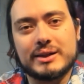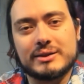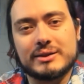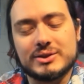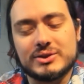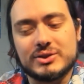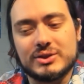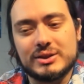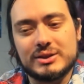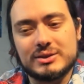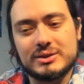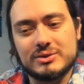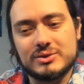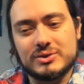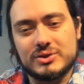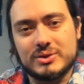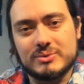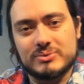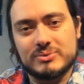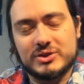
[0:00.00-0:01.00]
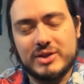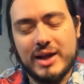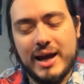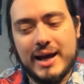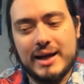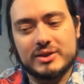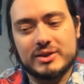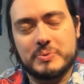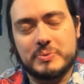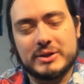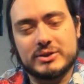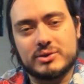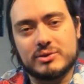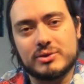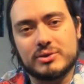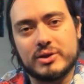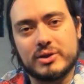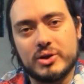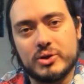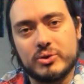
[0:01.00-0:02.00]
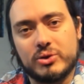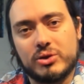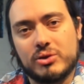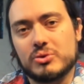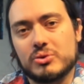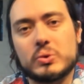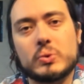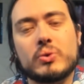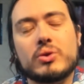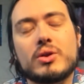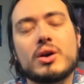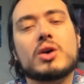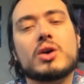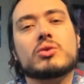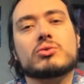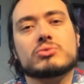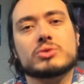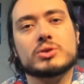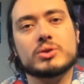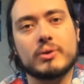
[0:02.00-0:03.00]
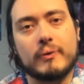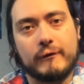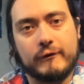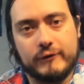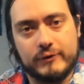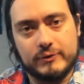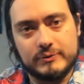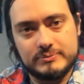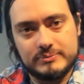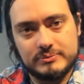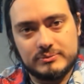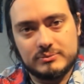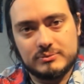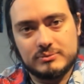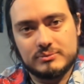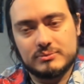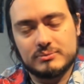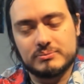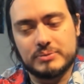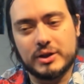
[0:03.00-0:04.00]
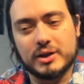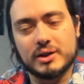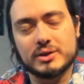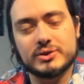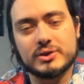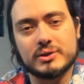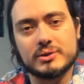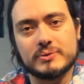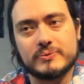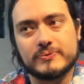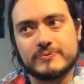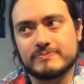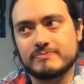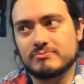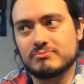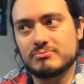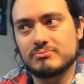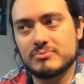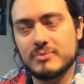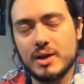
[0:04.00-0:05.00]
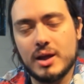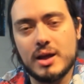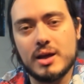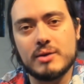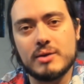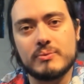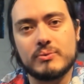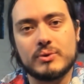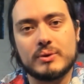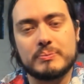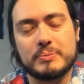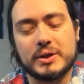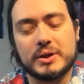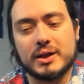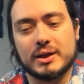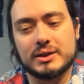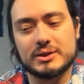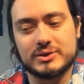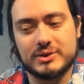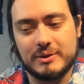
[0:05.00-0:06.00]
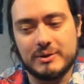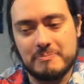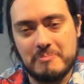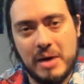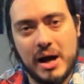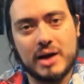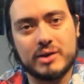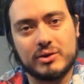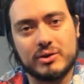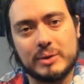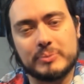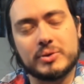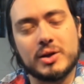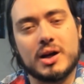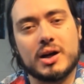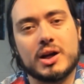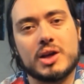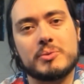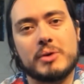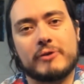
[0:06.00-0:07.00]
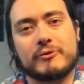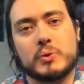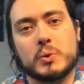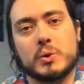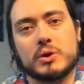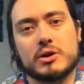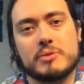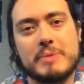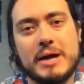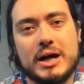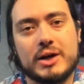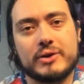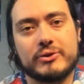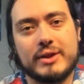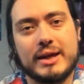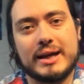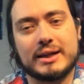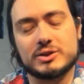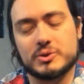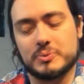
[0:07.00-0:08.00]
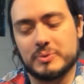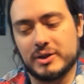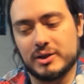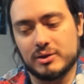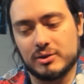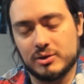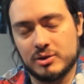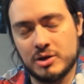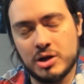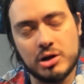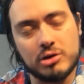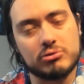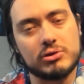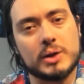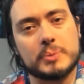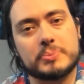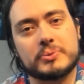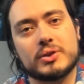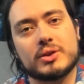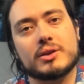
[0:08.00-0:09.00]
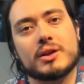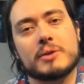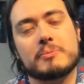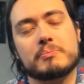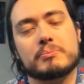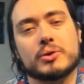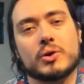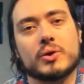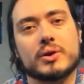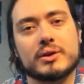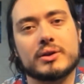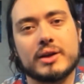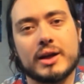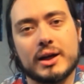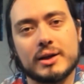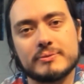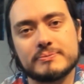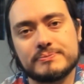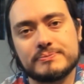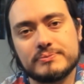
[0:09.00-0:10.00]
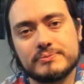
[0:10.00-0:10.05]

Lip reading: Disney's stats basically go through the roof because the model I'm talking about for word of mouth has been corrupted and broken down.